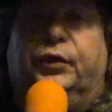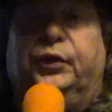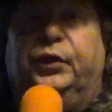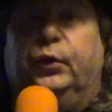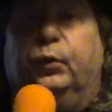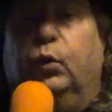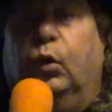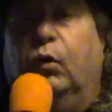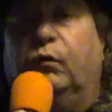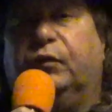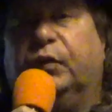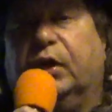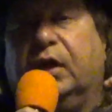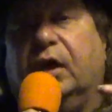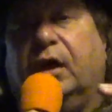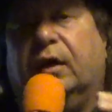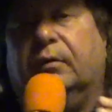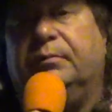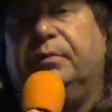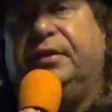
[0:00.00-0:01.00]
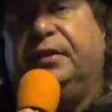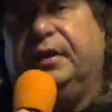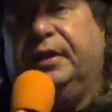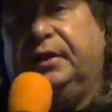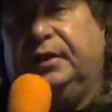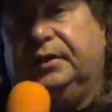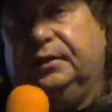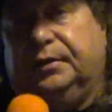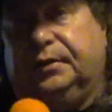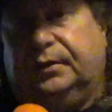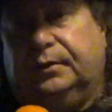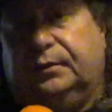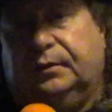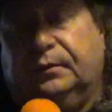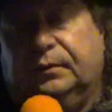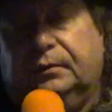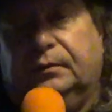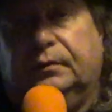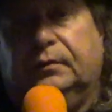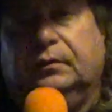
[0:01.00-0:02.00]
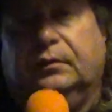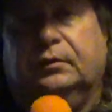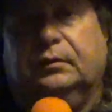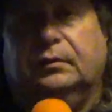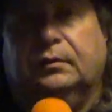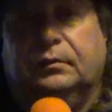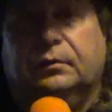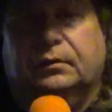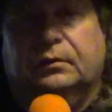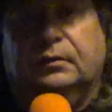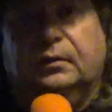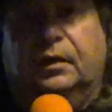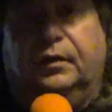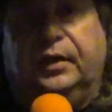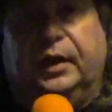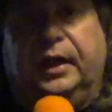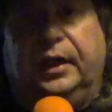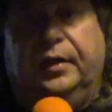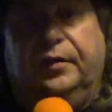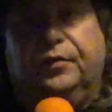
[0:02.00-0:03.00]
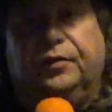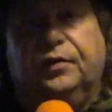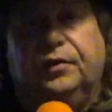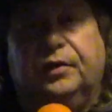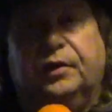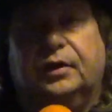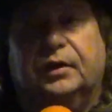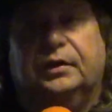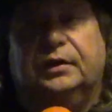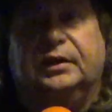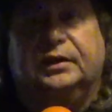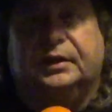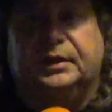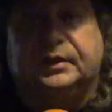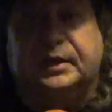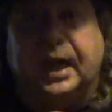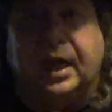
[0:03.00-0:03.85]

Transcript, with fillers: You overcome things. Okay? This is